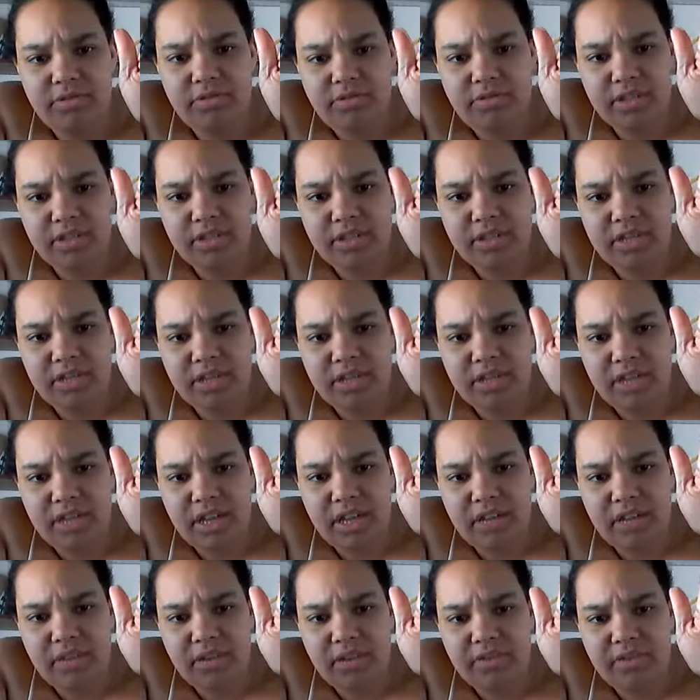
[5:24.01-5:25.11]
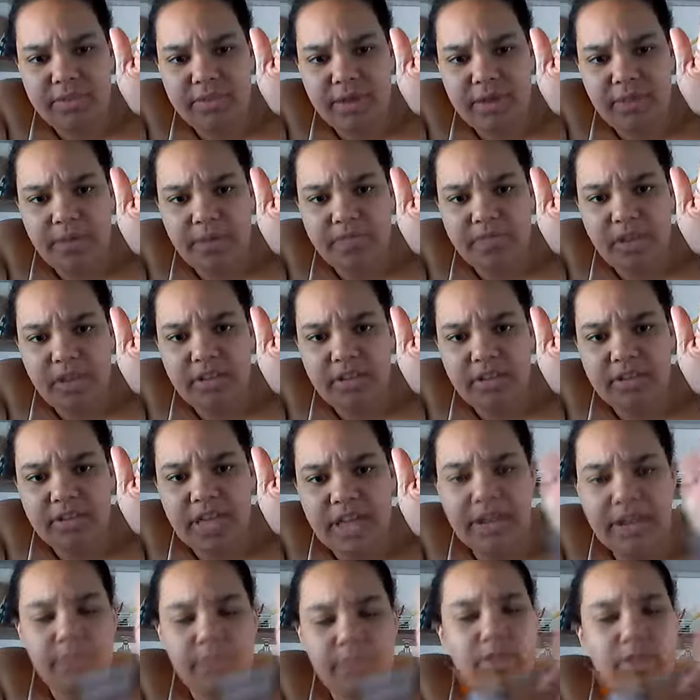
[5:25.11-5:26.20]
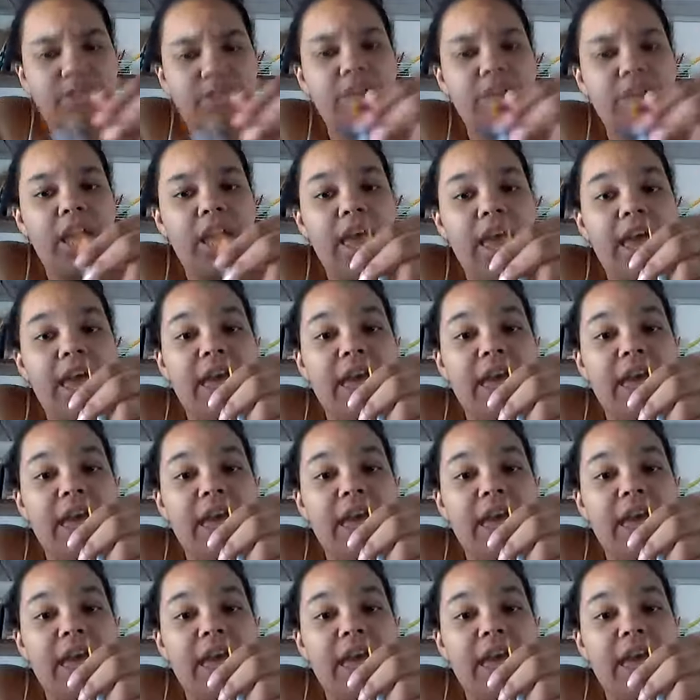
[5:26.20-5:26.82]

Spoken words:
I don't know if you can see that. Oh, there we go. A little liner brush.